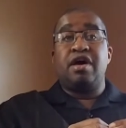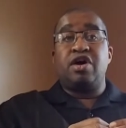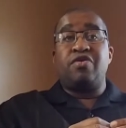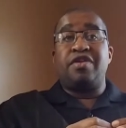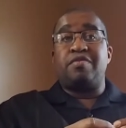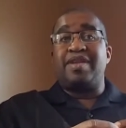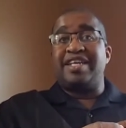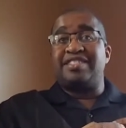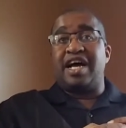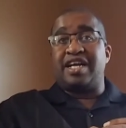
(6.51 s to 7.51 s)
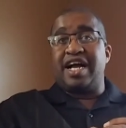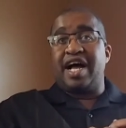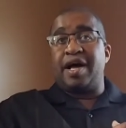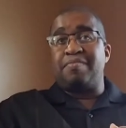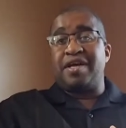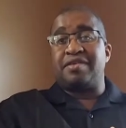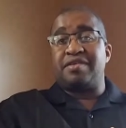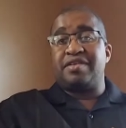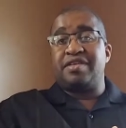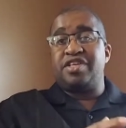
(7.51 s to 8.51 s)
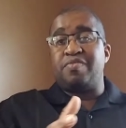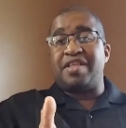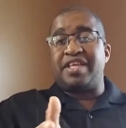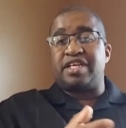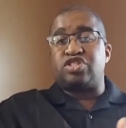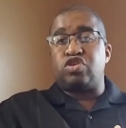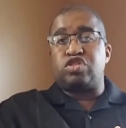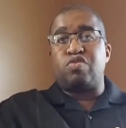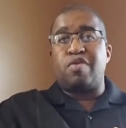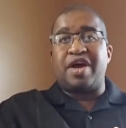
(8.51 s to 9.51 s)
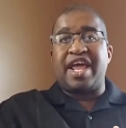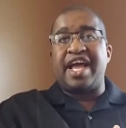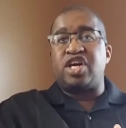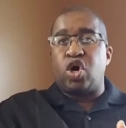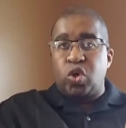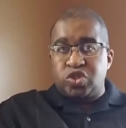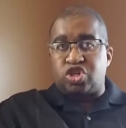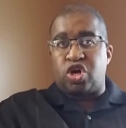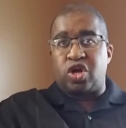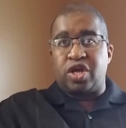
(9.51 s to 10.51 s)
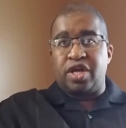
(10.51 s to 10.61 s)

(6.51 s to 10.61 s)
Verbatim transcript: QuitToTheBlaze.com. You might think it's so smart about Ann Coulter.